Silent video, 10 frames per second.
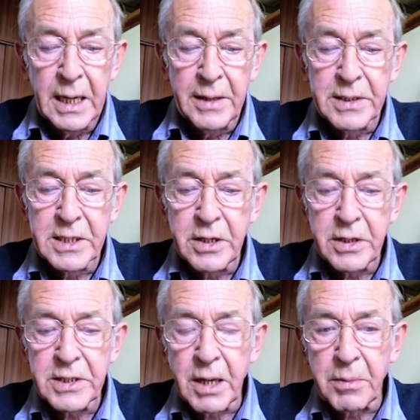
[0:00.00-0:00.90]
This is not
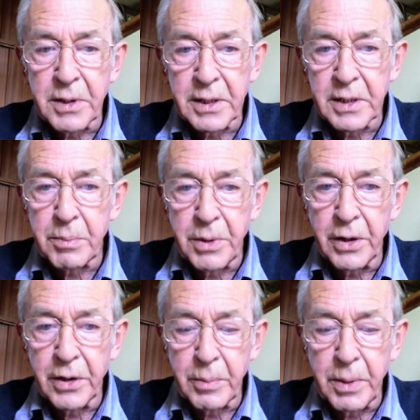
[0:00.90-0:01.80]
something that
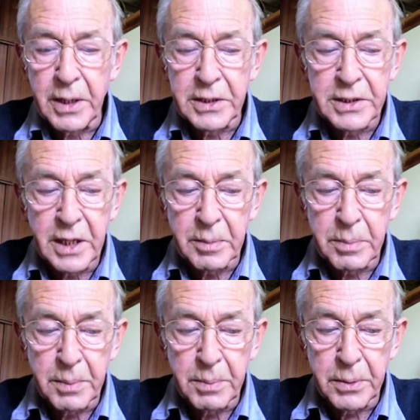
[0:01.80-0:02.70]
preoccupies young
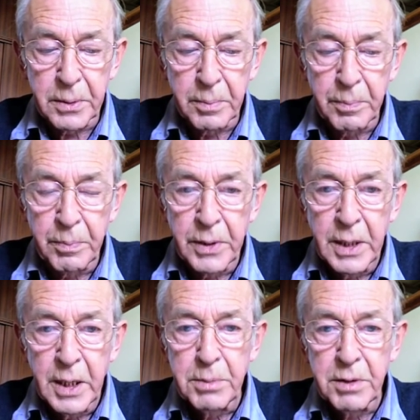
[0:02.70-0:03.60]
people,
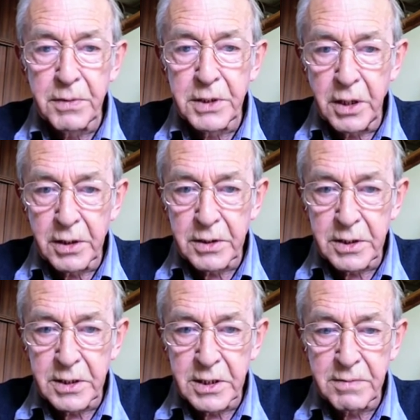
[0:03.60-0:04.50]
but for
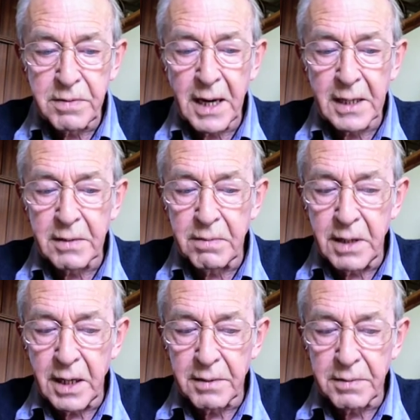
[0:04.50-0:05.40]
doctors it's a fact of
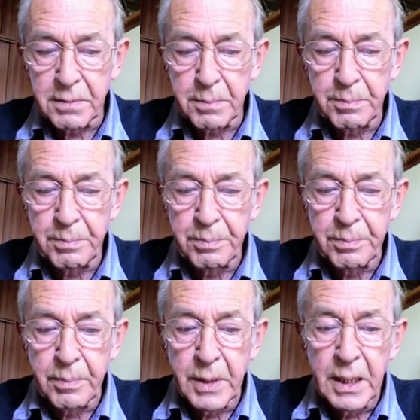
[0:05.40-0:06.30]
life.
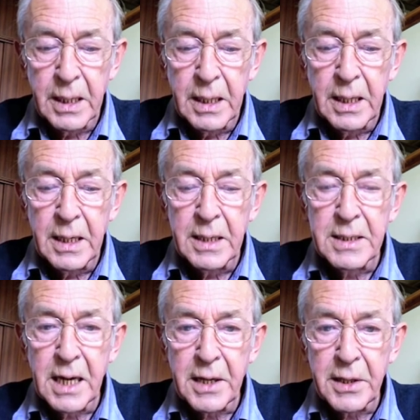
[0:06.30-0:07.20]

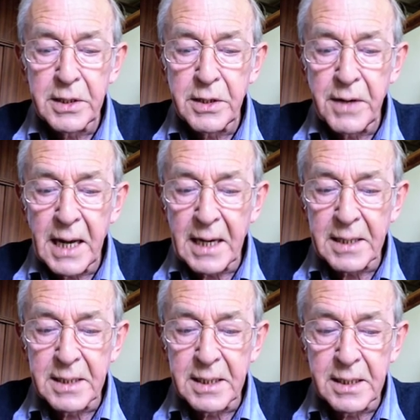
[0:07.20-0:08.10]
Death is a
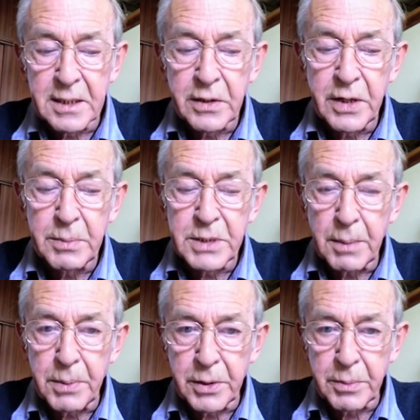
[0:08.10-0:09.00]
reality that creeps
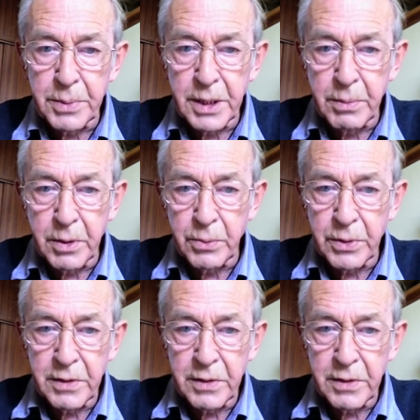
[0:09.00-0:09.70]
up on people with